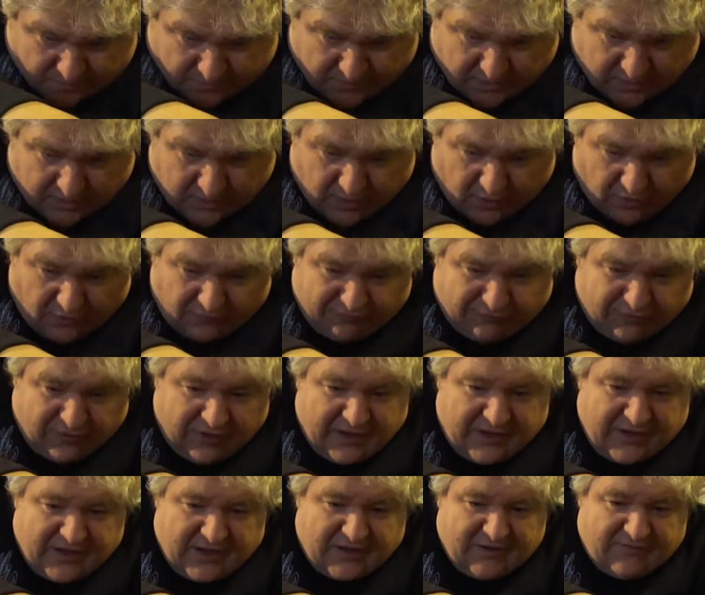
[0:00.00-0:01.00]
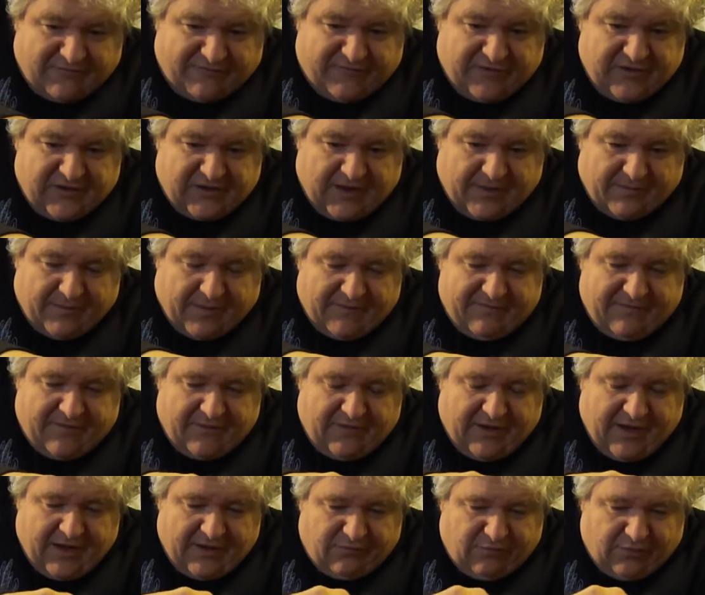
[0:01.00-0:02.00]
And hopefully it doesn't fizz up. I've
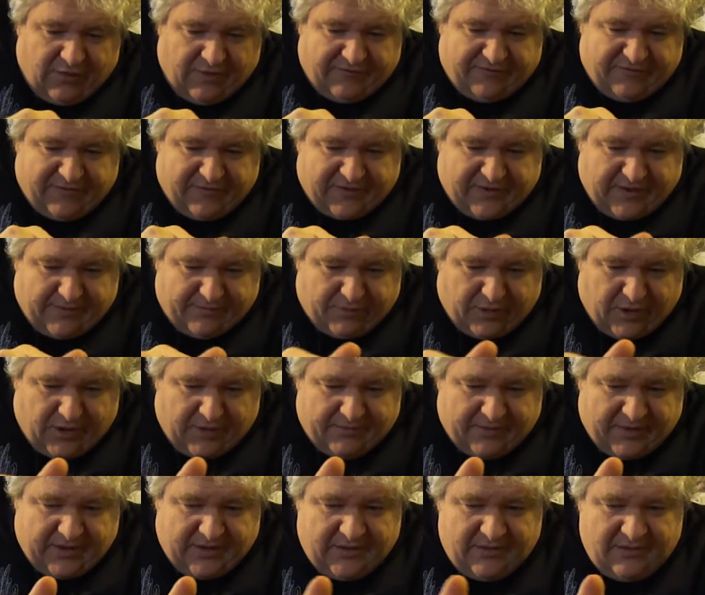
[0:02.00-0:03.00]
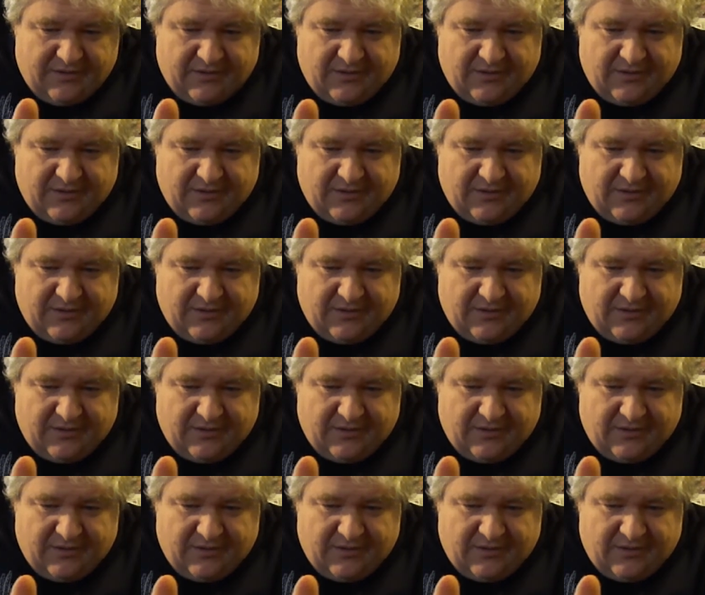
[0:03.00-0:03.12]
never had one fizz up on me.